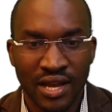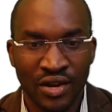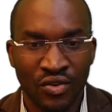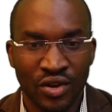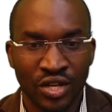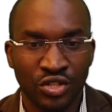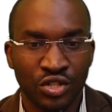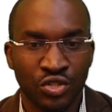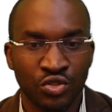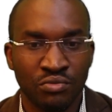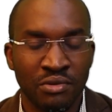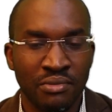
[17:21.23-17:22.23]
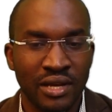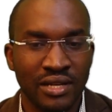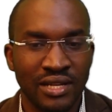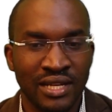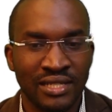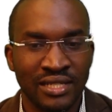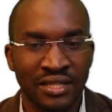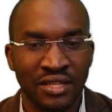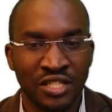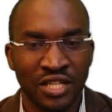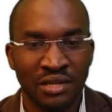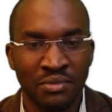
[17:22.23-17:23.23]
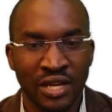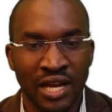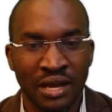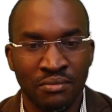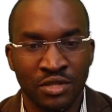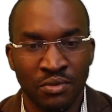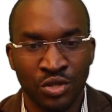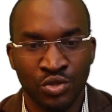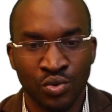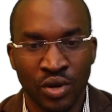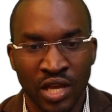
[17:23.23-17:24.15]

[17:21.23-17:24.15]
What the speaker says: and no entry should be made until the check becomes mature.